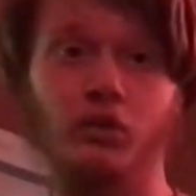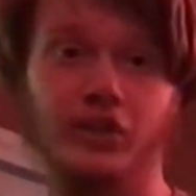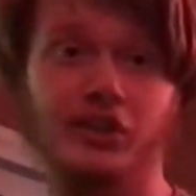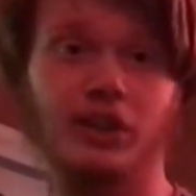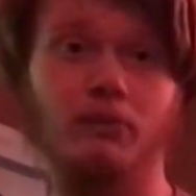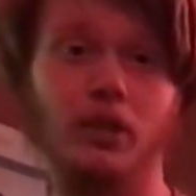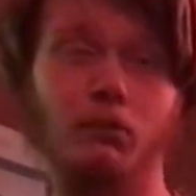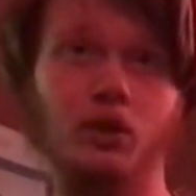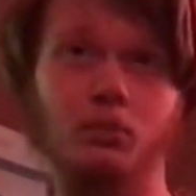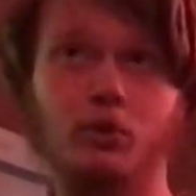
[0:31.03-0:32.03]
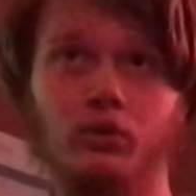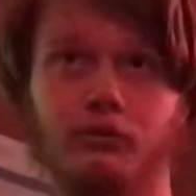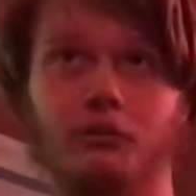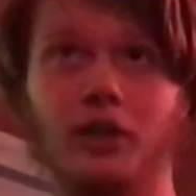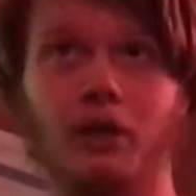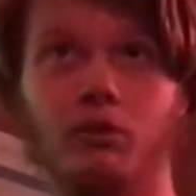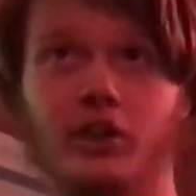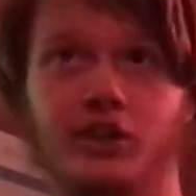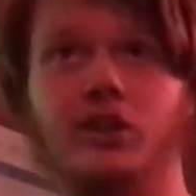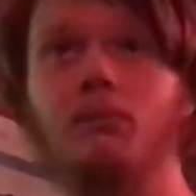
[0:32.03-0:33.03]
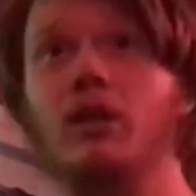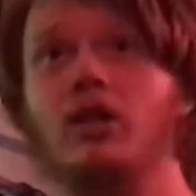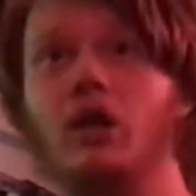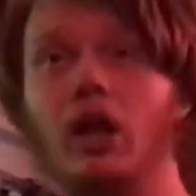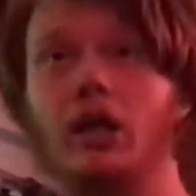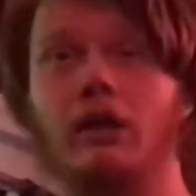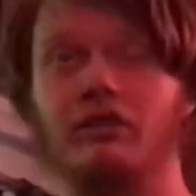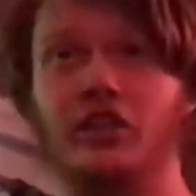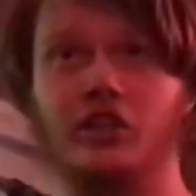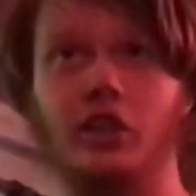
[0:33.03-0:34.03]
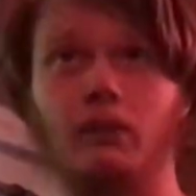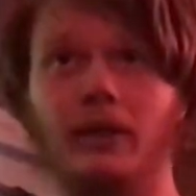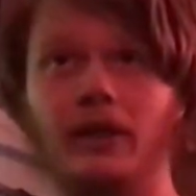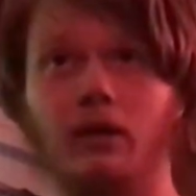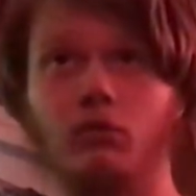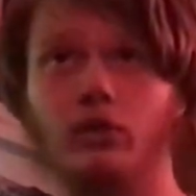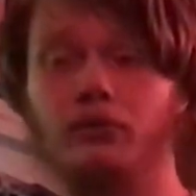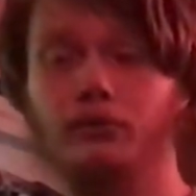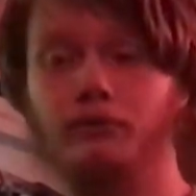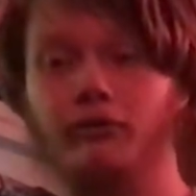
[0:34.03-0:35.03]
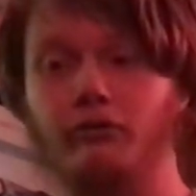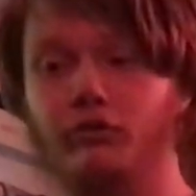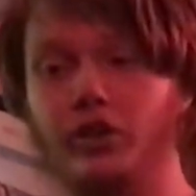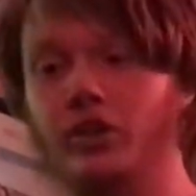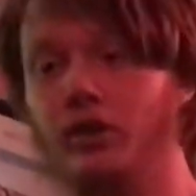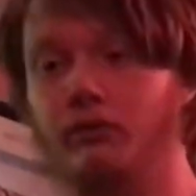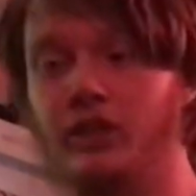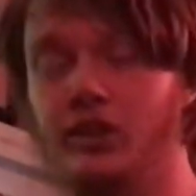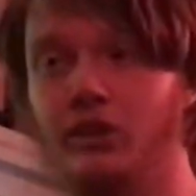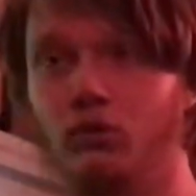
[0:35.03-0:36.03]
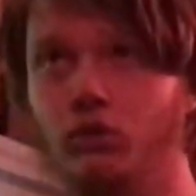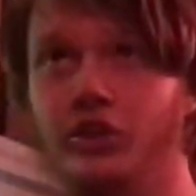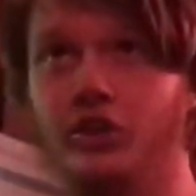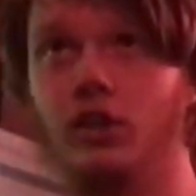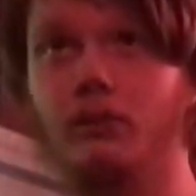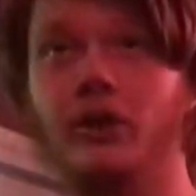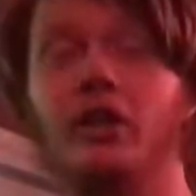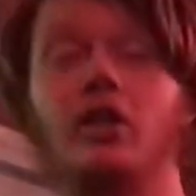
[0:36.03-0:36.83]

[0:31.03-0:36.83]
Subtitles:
This time I'm going to be doing it for an hour. This time I think it's going to be an hour and 15. I think that's how long it's going to be.